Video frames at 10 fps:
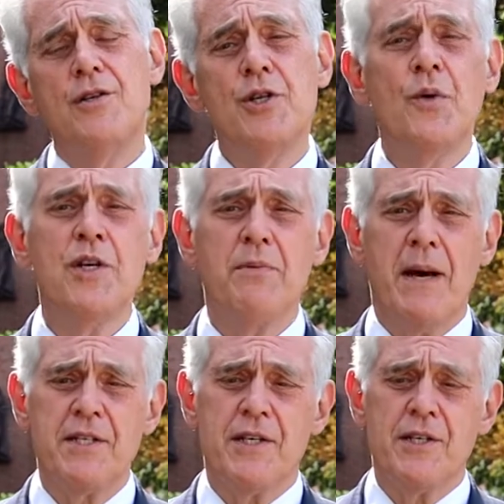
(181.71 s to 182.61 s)
Jewish
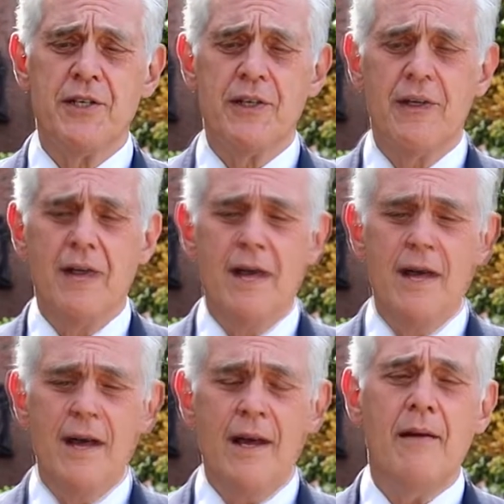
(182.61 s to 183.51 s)
message
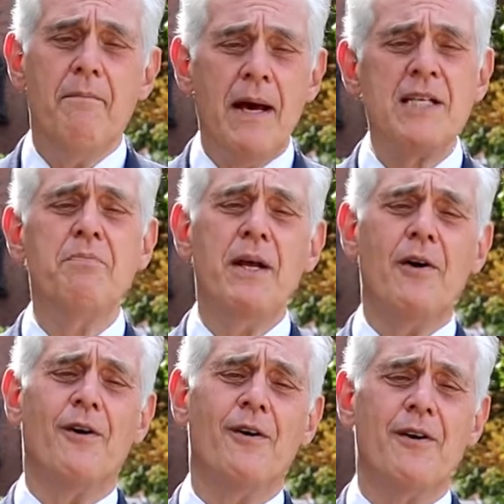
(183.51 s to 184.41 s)
can best be
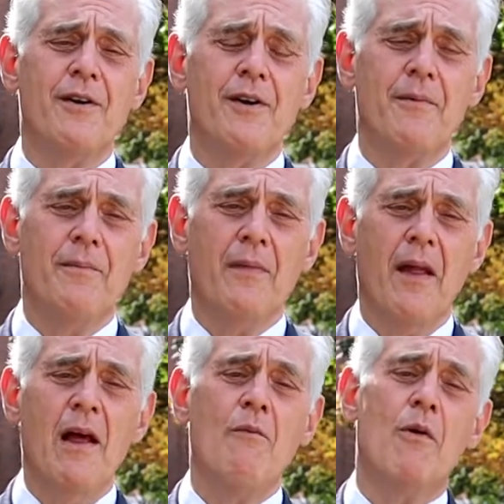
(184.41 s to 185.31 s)
heard
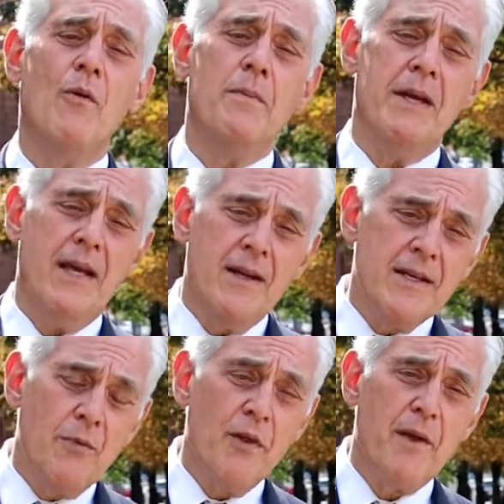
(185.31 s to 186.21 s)
when we
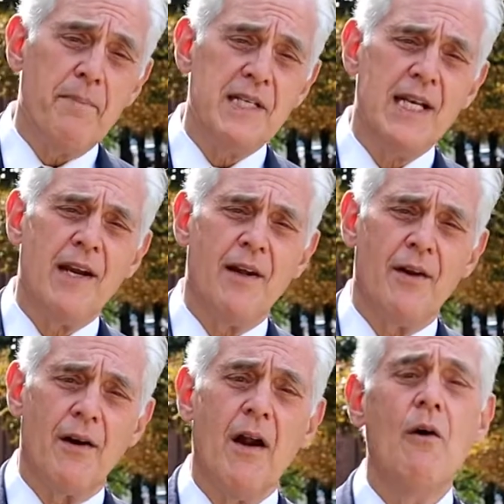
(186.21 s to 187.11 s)
begin with the
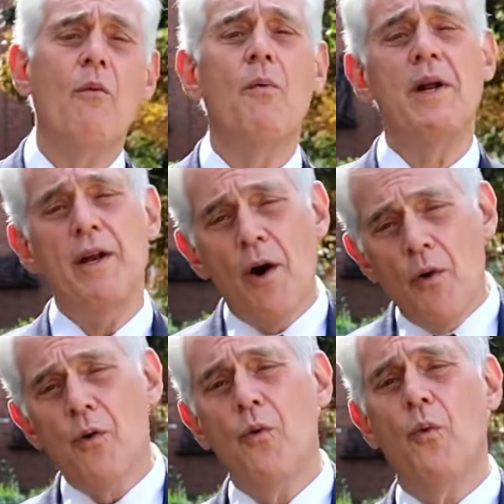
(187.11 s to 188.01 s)
particular, when we know
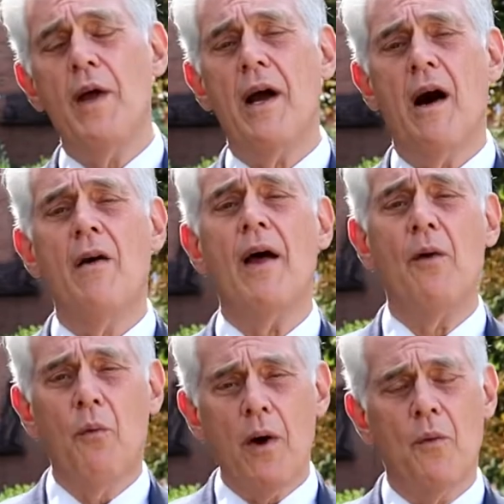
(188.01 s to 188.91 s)
who we are
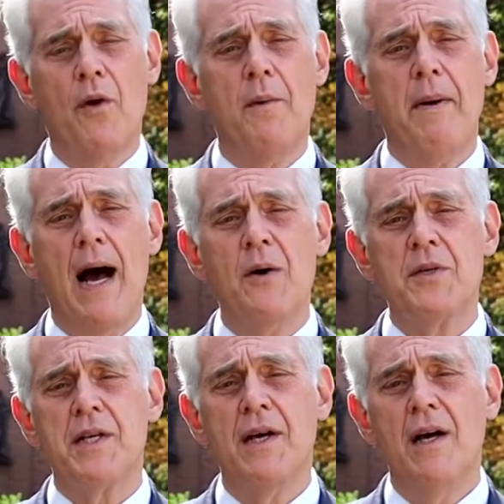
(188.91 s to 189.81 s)
and what we're about,
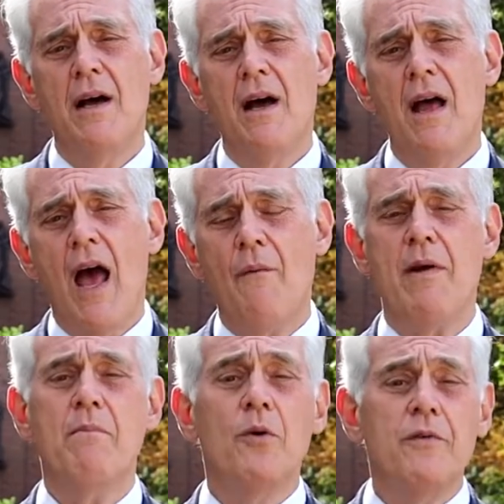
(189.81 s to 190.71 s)
and
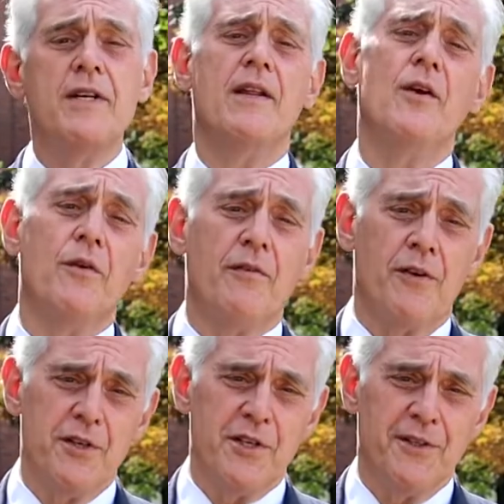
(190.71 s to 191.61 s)
we move to the
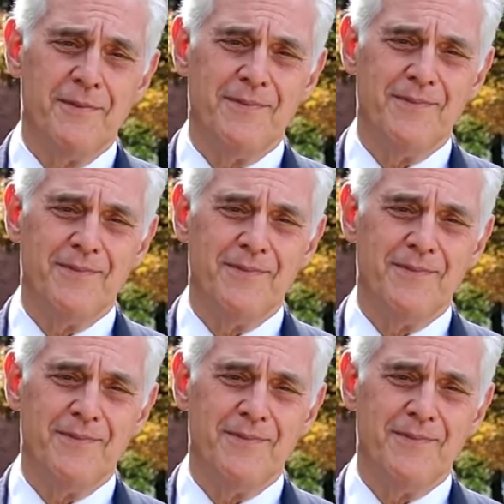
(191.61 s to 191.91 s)
universal.